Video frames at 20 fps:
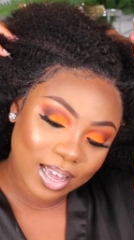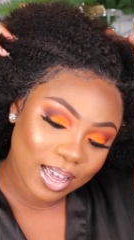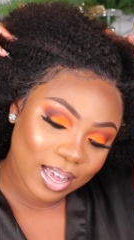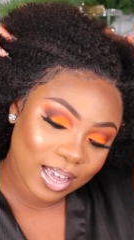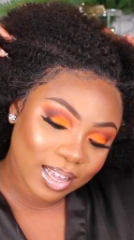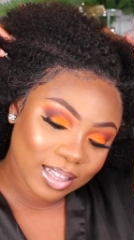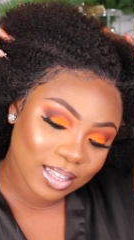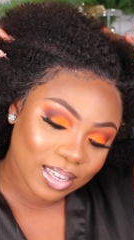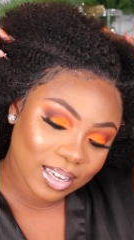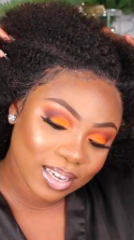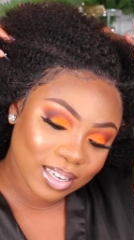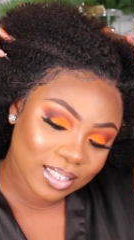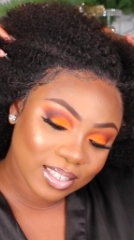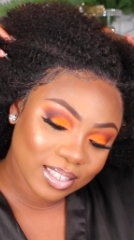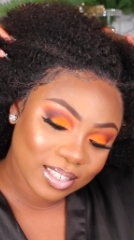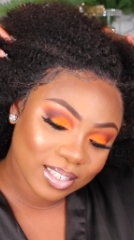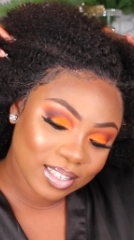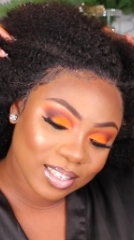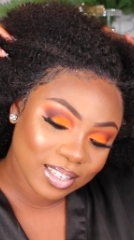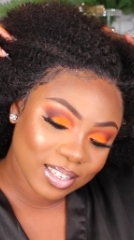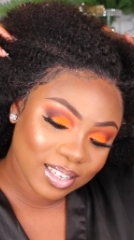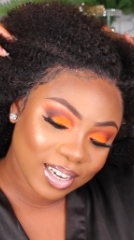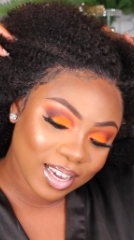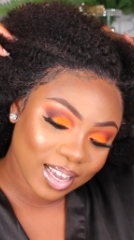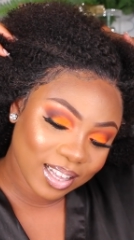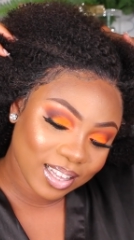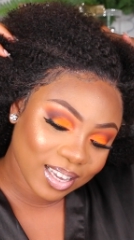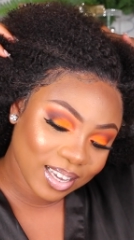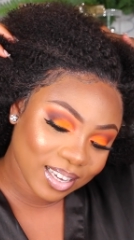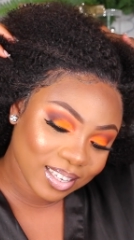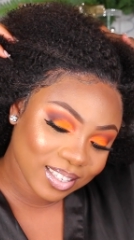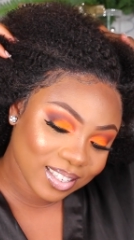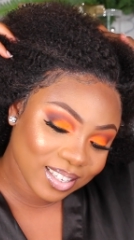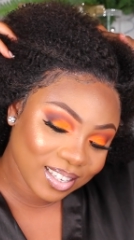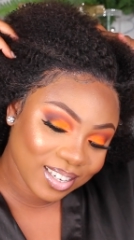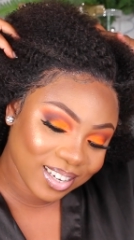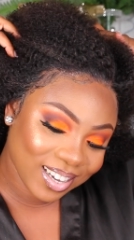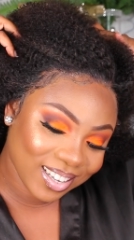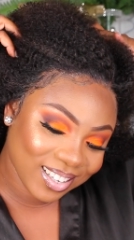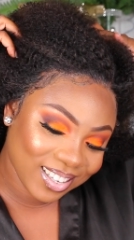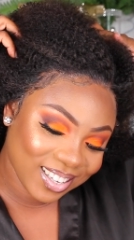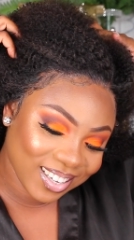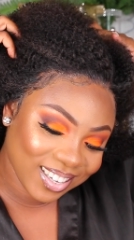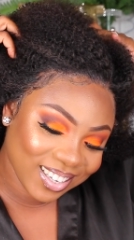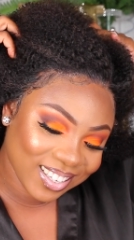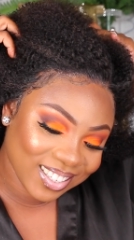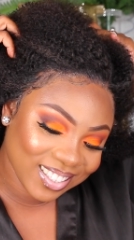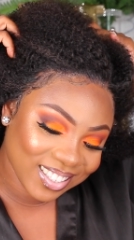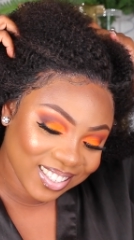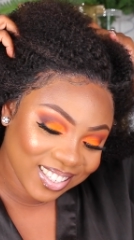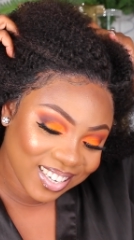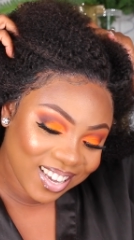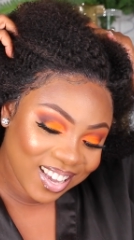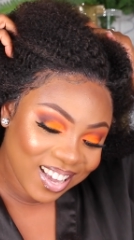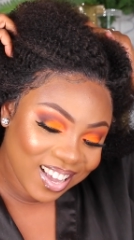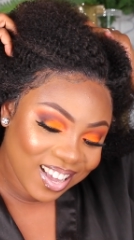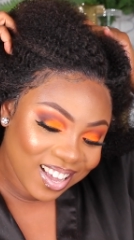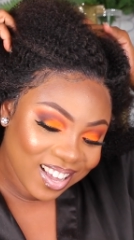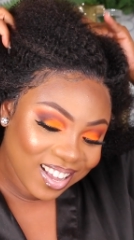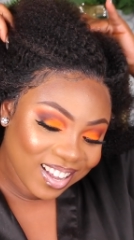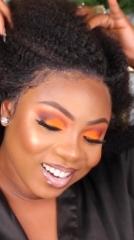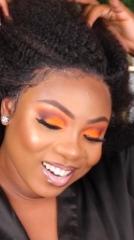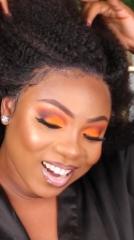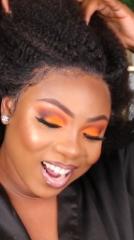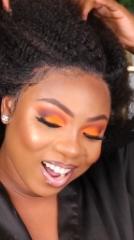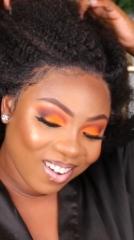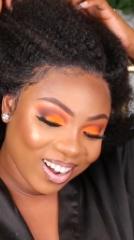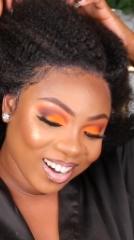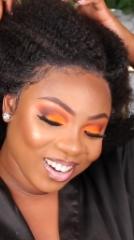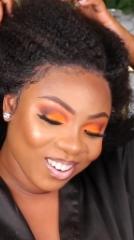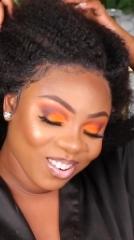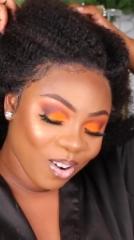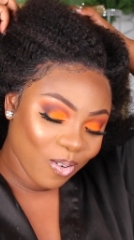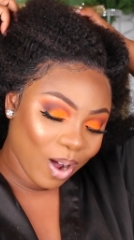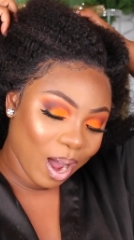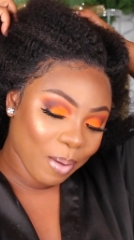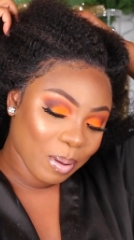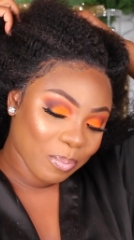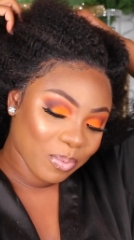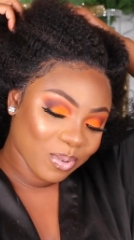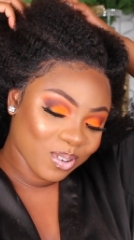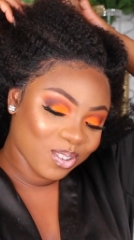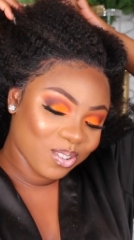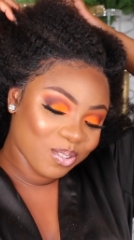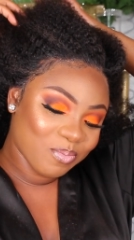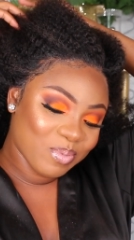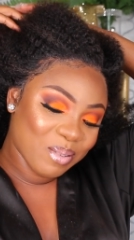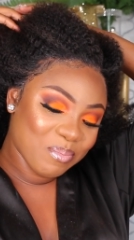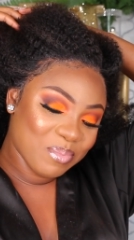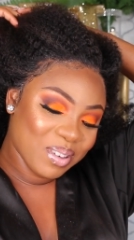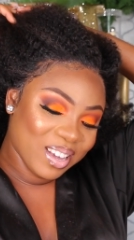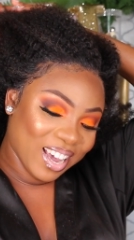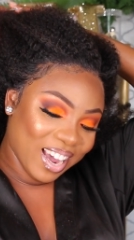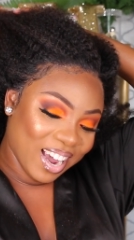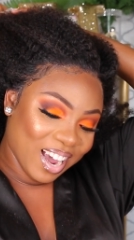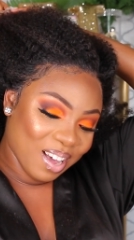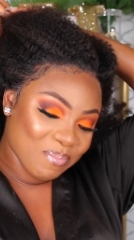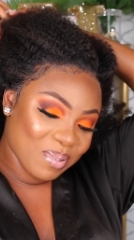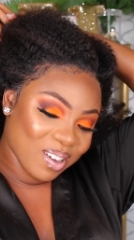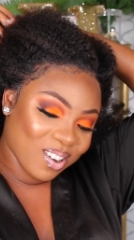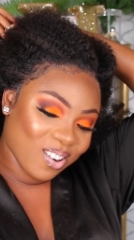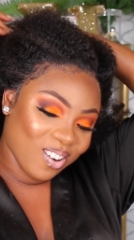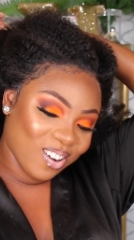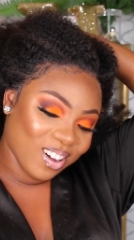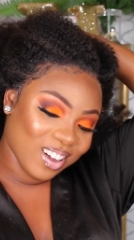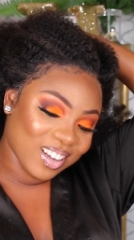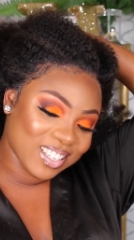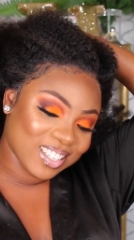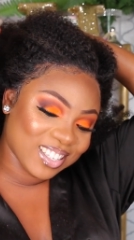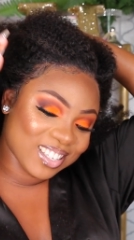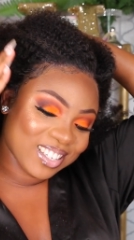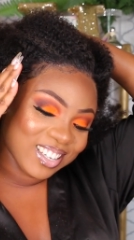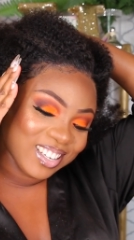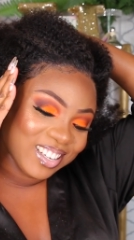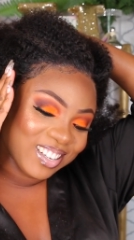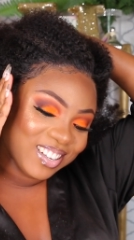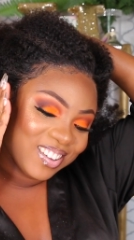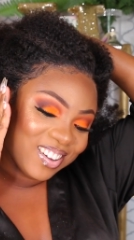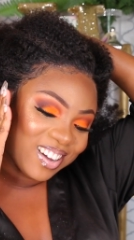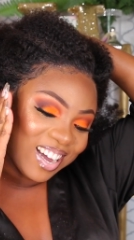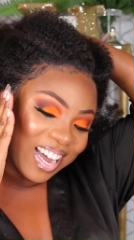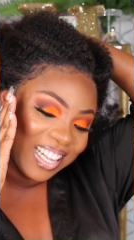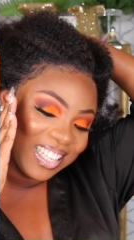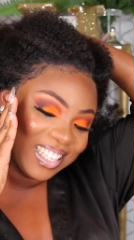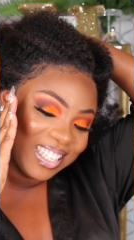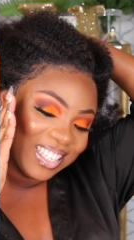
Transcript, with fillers: at this. Look at this. Look at this. Now I know why people do baby hair, because look at